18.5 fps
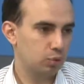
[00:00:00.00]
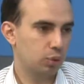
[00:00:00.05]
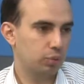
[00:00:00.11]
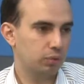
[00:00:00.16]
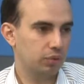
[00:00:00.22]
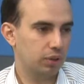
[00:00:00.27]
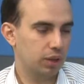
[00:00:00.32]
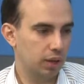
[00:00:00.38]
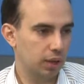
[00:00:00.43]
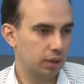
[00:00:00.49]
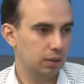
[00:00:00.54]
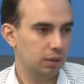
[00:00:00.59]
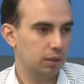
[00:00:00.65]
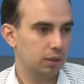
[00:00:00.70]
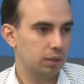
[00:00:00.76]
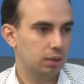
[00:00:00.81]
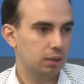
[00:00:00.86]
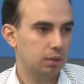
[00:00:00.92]
of the God.
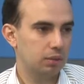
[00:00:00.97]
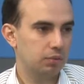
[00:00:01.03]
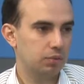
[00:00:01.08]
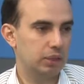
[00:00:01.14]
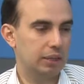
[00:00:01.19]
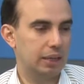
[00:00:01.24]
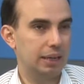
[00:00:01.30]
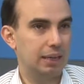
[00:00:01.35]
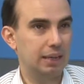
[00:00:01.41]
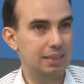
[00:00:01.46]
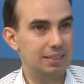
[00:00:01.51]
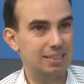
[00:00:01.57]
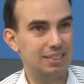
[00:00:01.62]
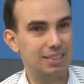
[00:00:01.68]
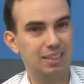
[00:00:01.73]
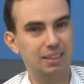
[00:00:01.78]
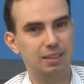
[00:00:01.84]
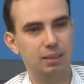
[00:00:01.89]
We cannot
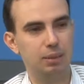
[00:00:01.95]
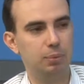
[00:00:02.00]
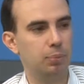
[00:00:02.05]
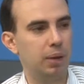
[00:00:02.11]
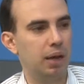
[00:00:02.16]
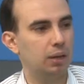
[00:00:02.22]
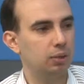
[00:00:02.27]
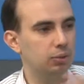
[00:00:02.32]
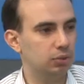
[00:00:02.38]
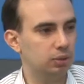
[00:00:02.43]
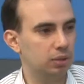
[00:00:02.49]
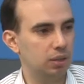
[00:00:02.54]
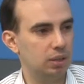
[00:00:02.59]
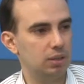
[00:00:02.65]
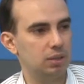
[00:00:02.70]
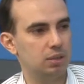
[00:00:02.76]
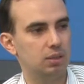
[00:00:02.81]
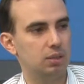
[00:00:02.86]
see the
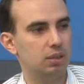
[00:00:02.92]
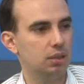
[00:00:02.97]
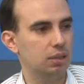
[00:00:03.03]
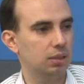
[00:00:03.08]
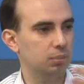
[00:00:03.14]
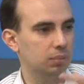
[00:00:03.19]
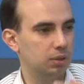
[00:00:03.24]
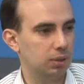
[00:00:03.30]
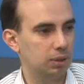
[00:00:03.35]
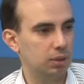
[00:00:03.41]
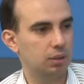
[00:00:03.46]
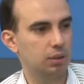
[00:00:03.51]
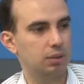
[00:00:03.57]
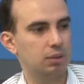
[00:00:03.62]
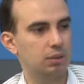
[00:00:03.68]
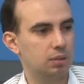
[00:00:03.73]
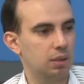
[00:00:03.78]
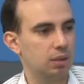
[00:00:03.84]
bounties, the
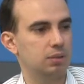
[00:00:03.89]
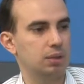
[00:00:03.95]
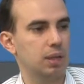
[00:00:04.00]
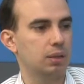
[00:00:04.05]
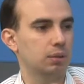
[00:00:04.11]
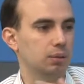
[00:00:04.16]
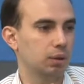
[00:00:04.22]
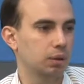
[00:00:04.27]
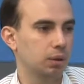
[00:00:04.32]
miracles, etc.